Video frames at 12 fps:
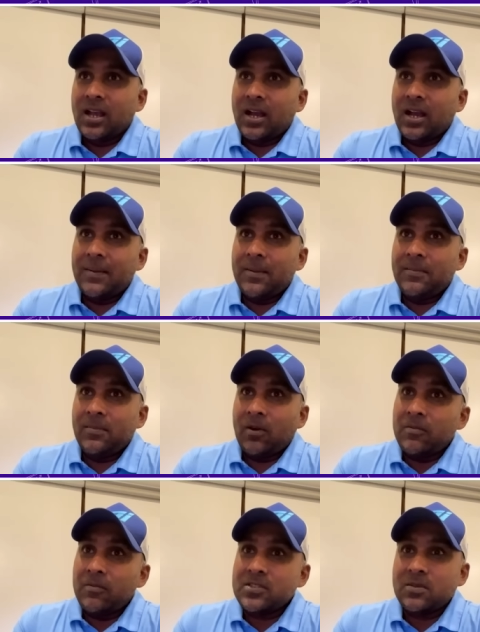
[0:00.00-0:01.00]

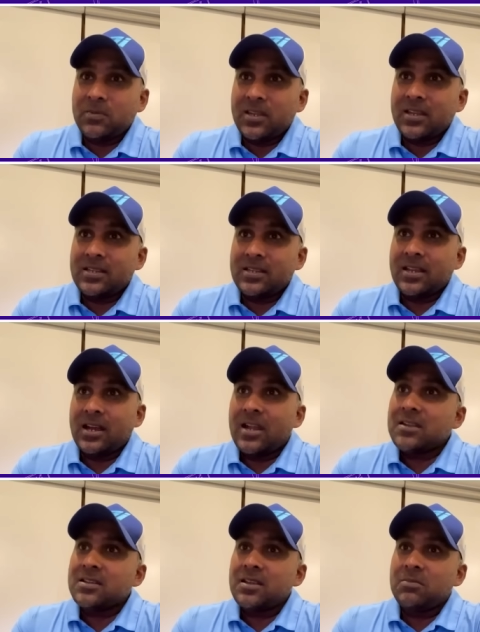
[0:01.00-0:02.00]
Obviously, we can take
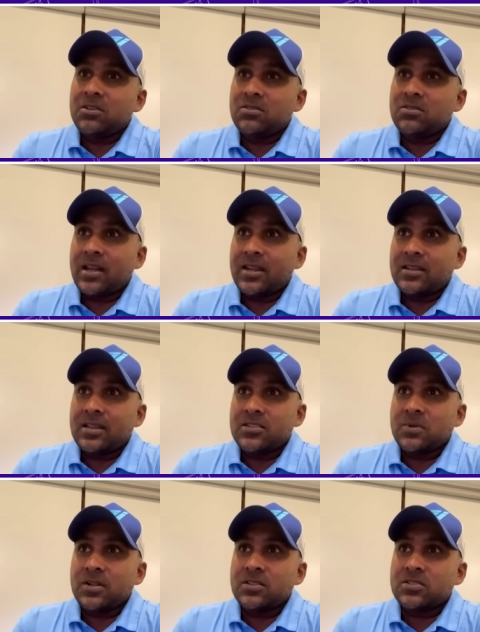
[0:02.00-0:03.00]
RTM into that as
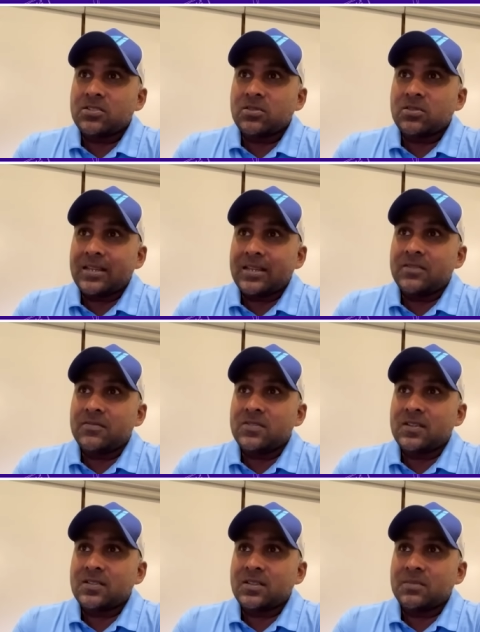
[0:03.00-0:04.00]
well. So that gives
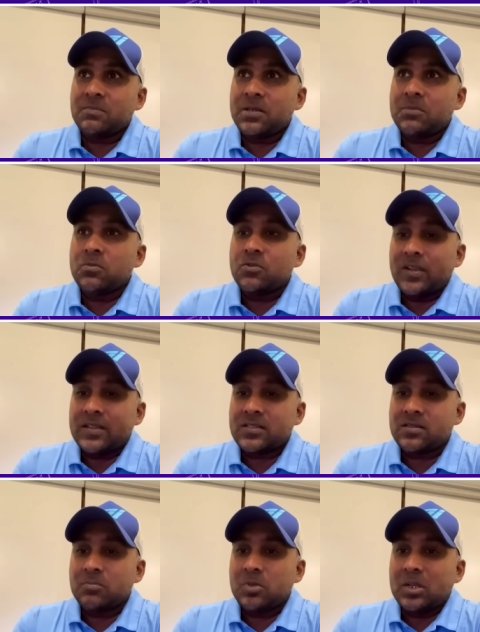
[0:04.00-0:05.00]
us a bit more
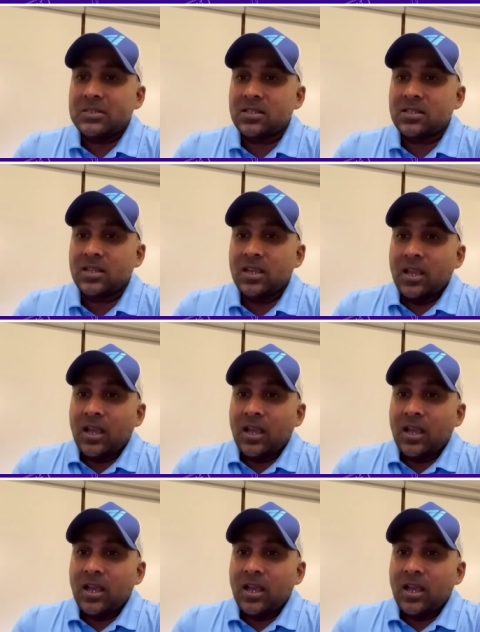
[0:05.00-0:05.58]
flexibility.